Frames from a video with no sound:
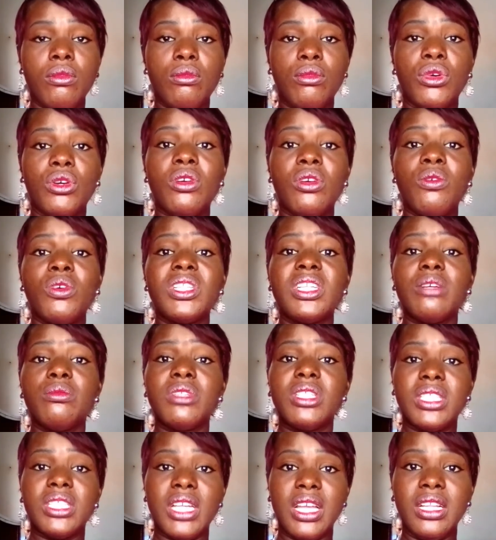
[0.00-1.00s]
But what I'm
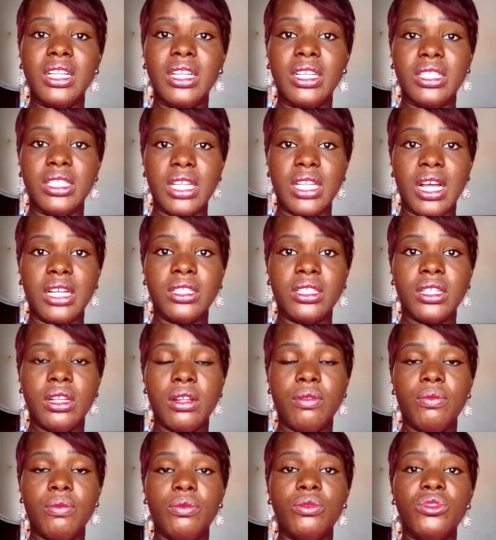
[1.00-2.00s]
saying is that
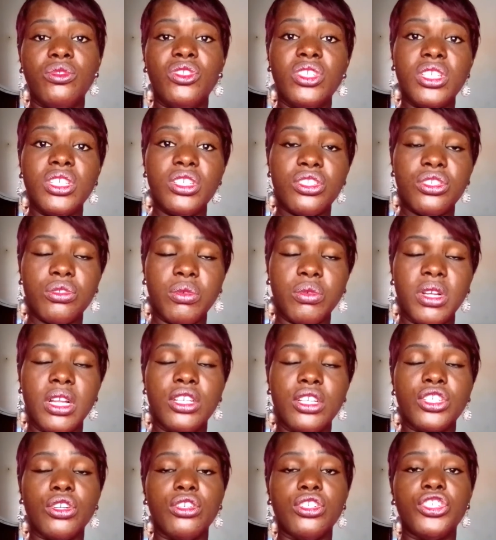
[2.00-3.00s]
this
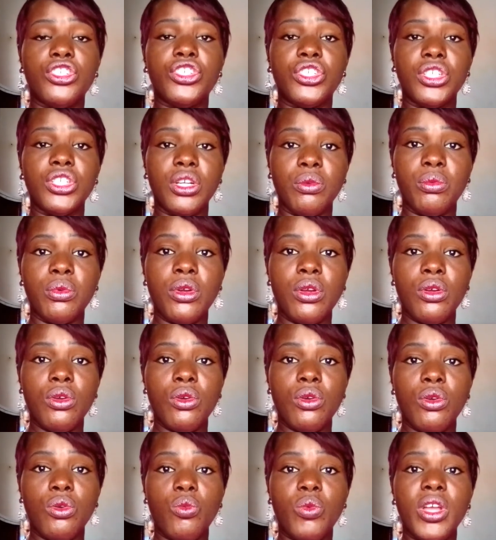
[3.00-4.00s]
relationship
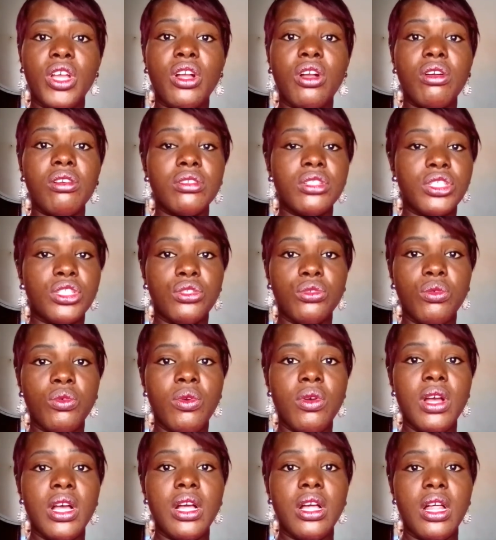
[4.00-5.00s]
will cost
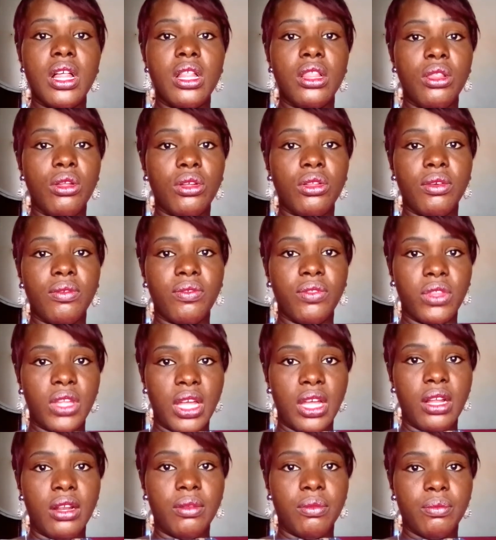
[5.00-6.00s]
you a lot of
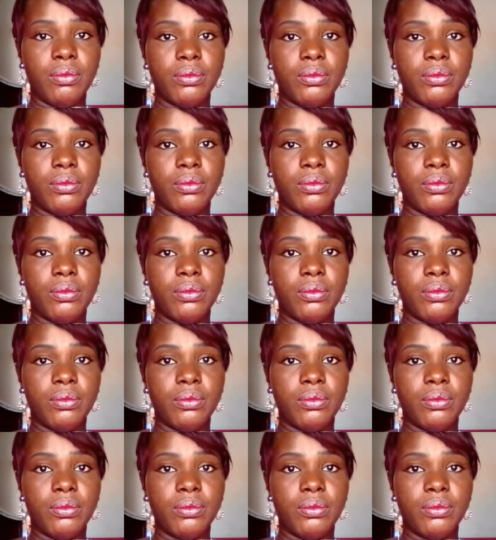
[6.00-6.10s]
things.